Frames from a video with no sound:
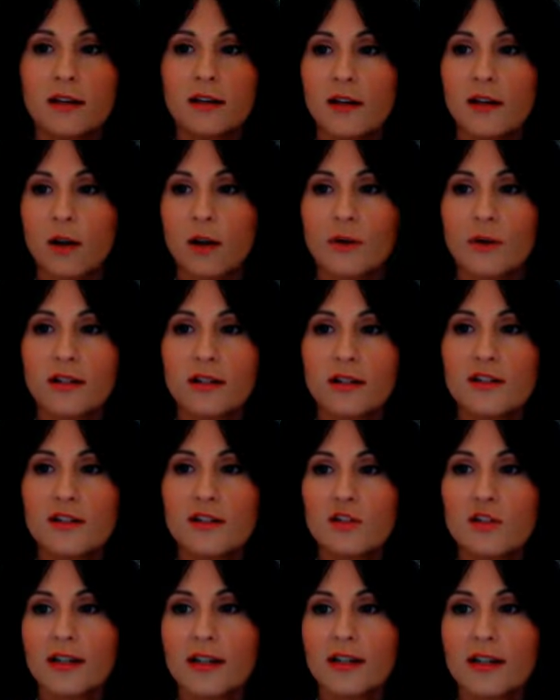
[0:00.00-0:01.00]
you know, when it
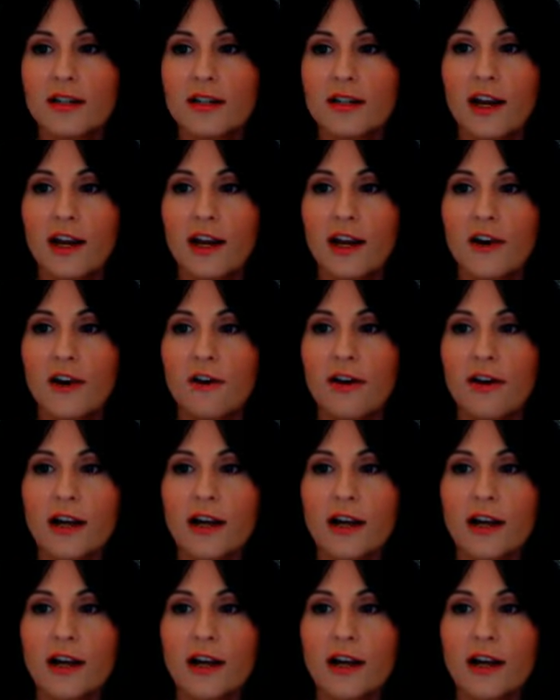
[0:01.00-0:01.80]
does streak in an area,